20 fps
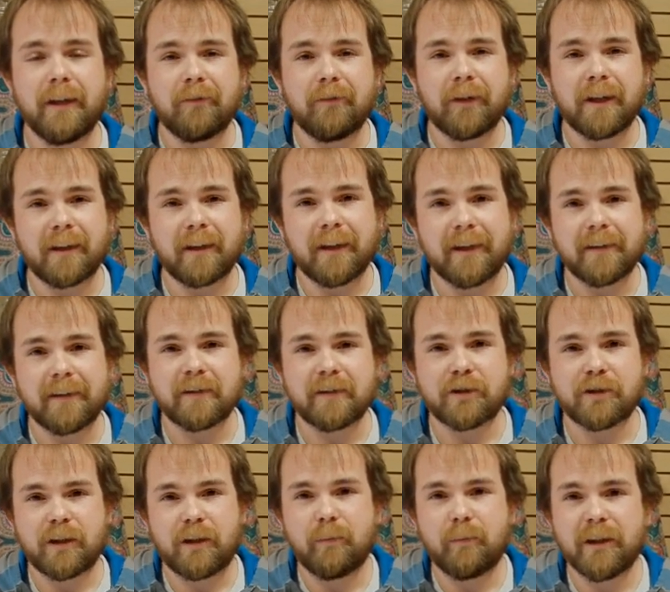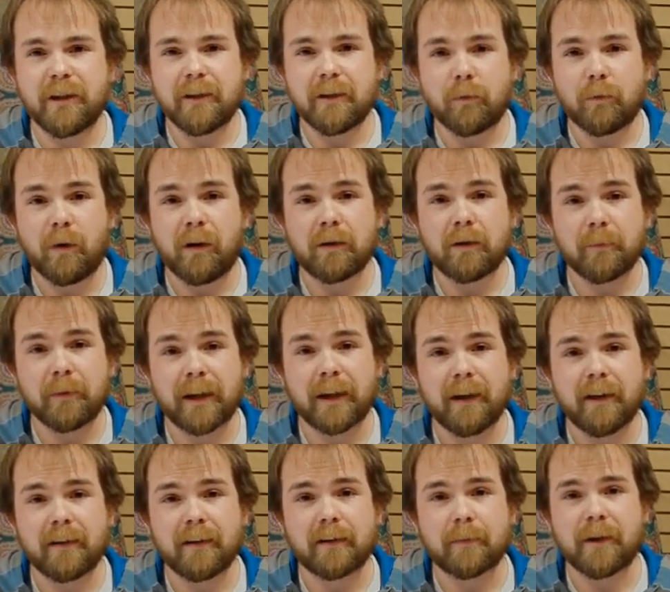Good evening, ladies and gentlemen, and welcome to
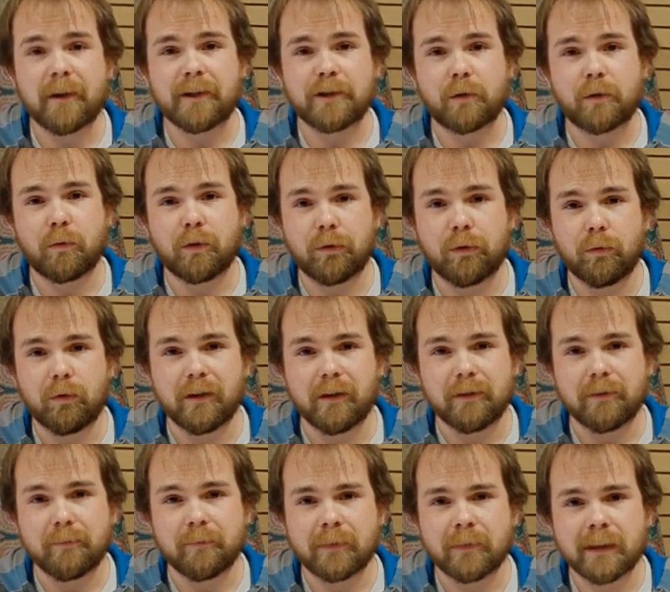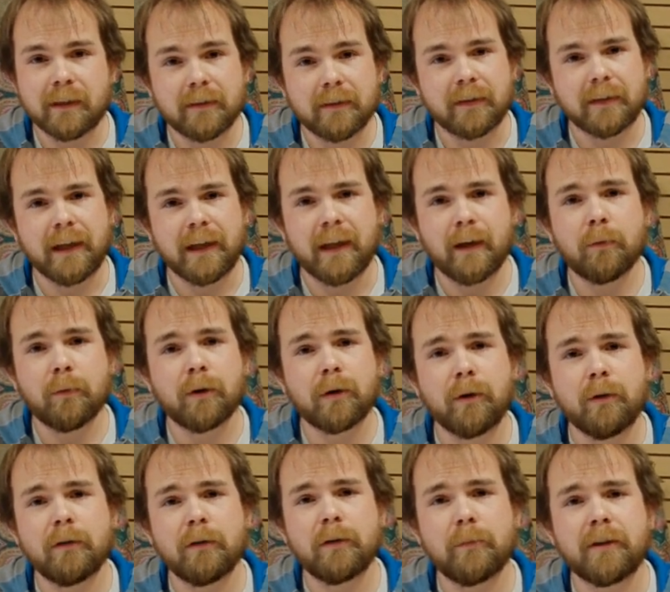Chaos Magic 101. Today
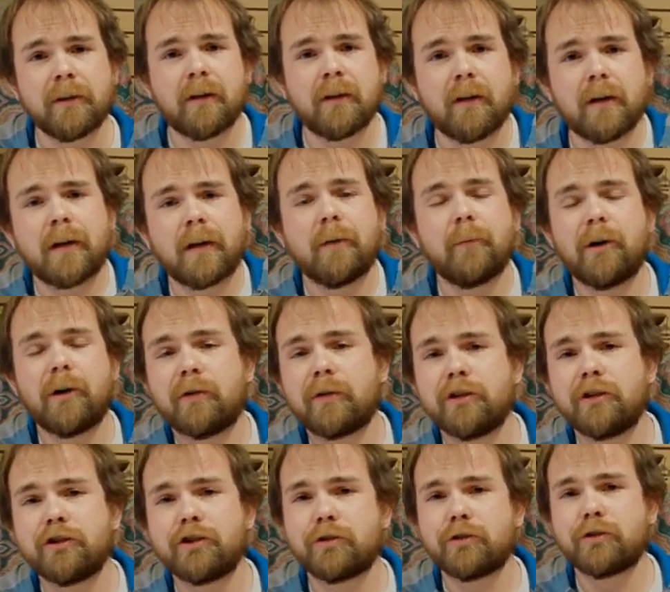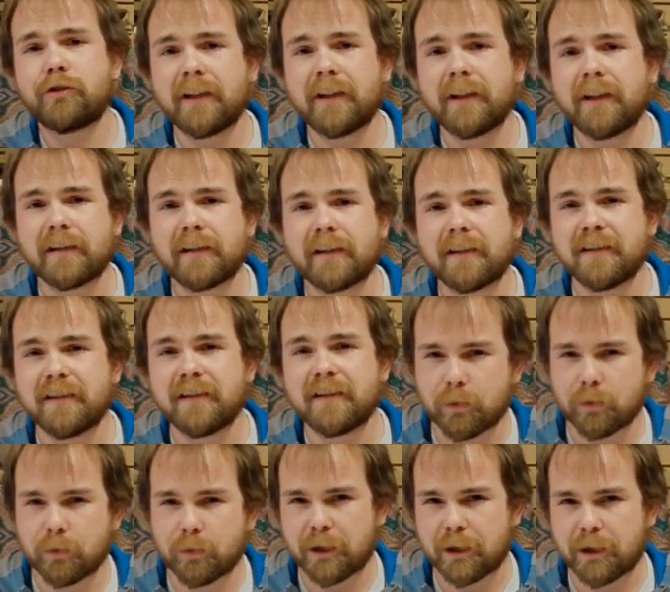we're going to be talking about constructing a
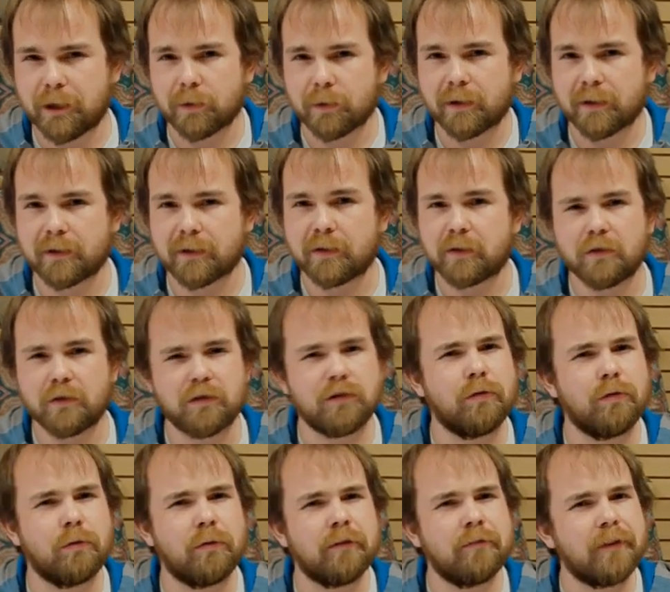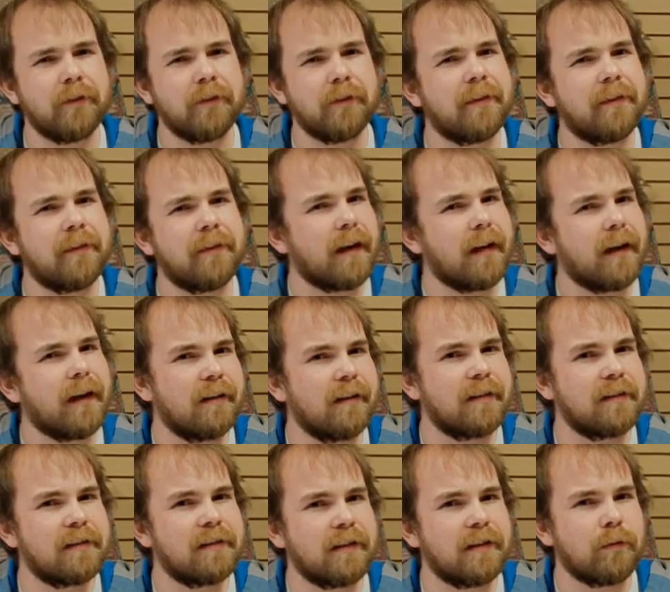sigil matrix, sort of like the
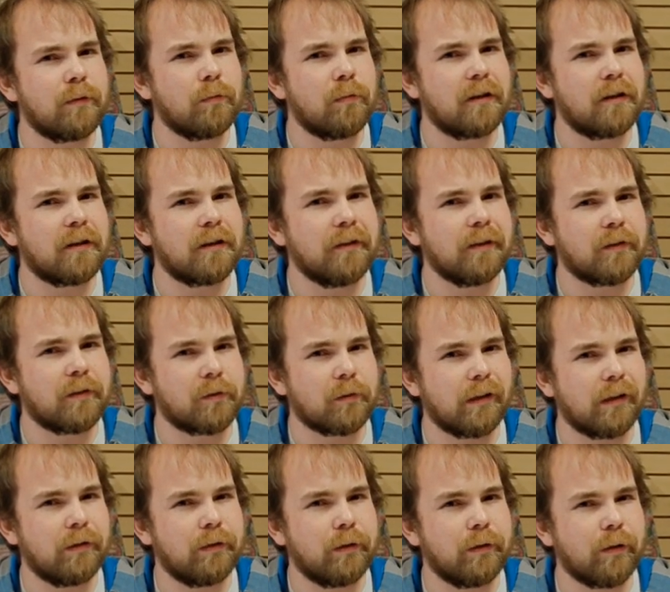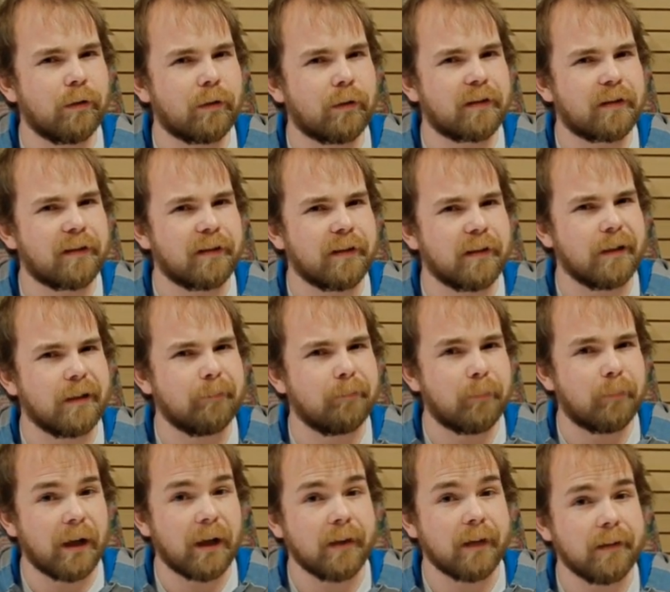Ellis network that's around New York City,
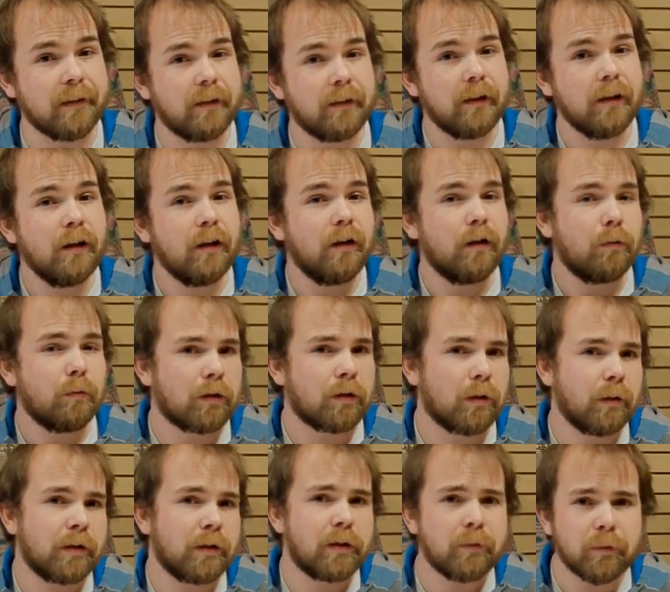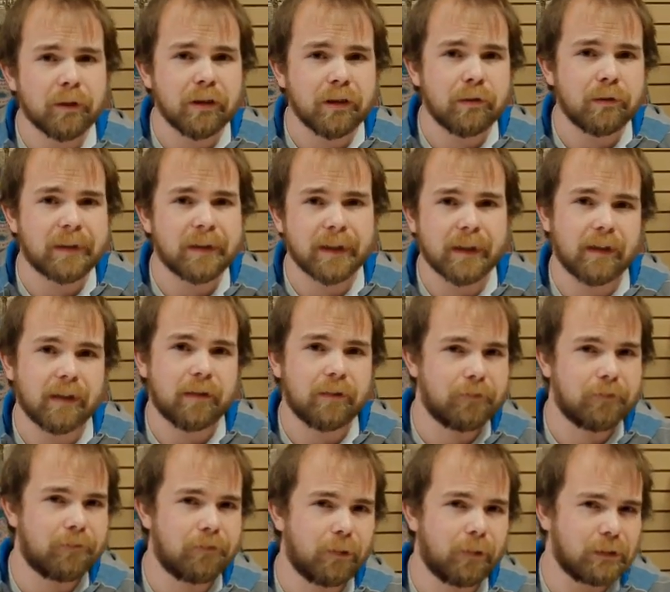but we're going to be using
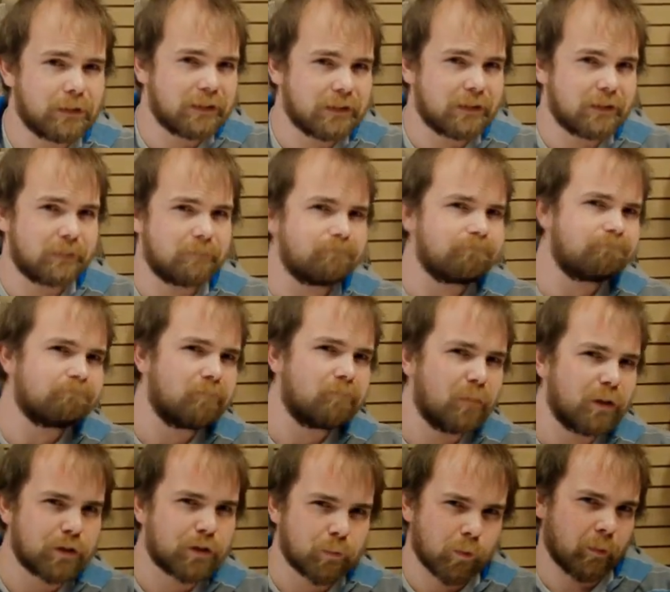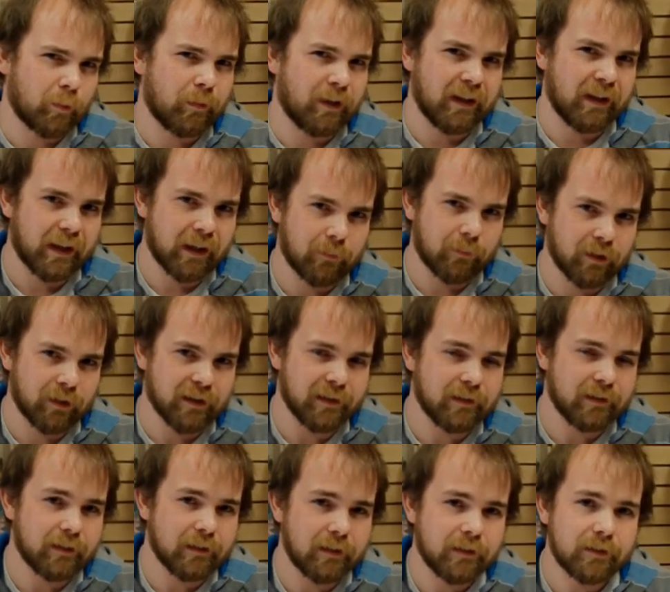it for much more mundane
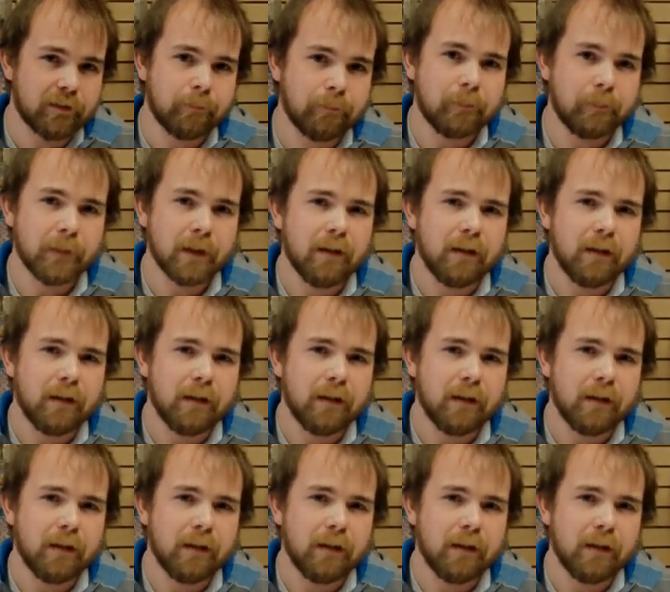reasons.